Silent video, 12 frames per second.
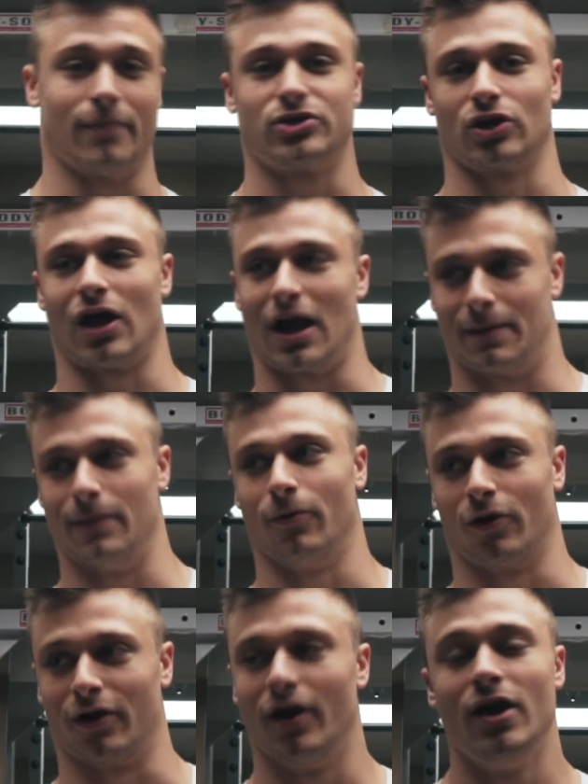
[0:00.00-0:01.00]
I'm sure a lot of
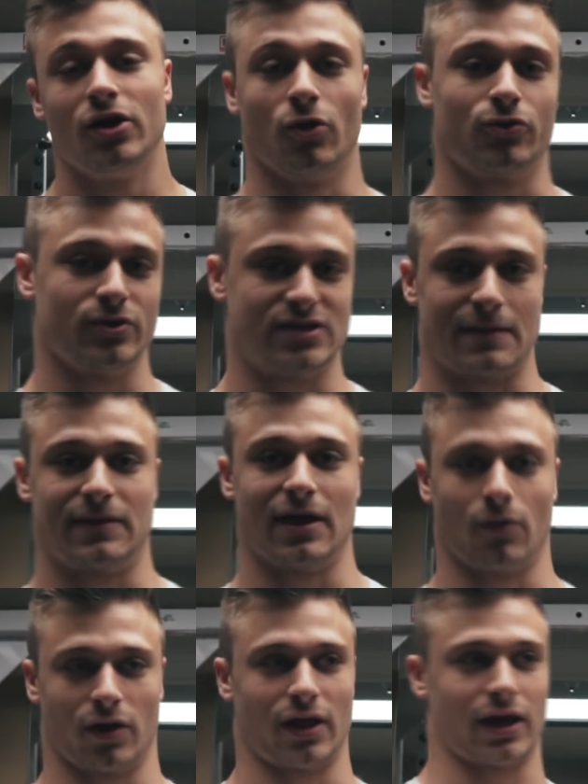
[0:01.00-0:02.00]
people are going through the same
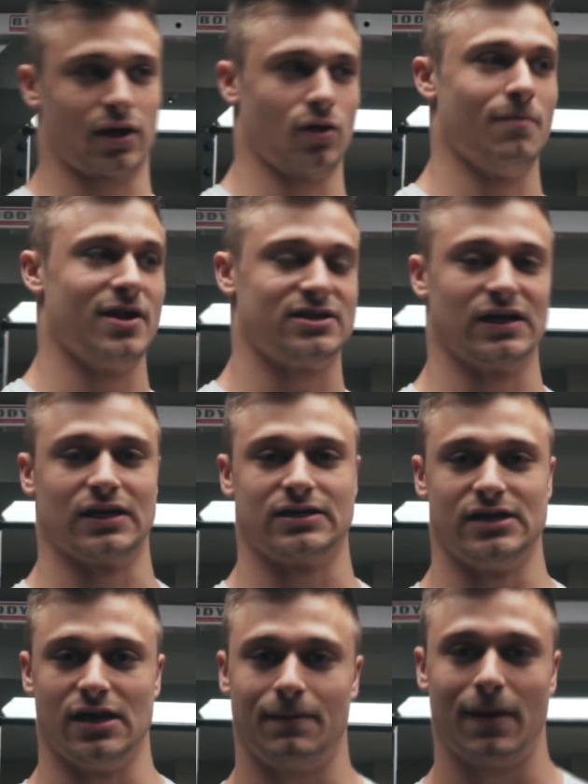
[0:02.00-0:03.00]
thing where like you're missing
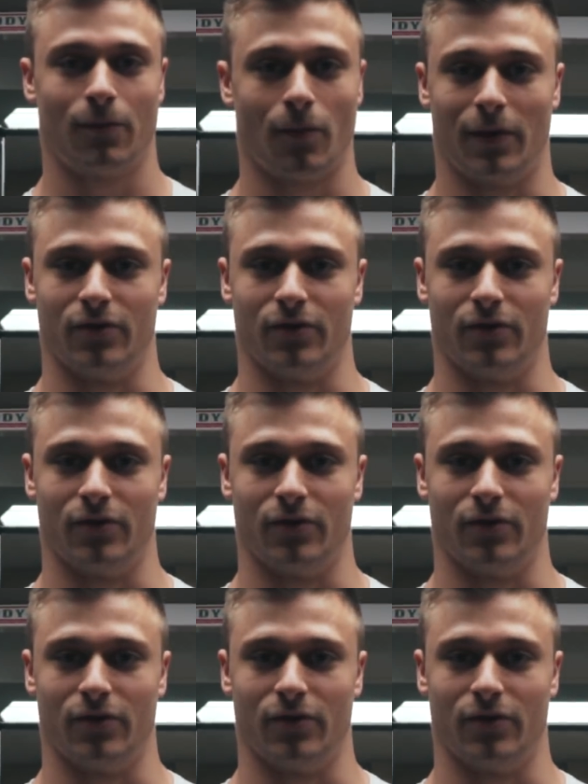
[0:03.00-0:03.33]
seeing people,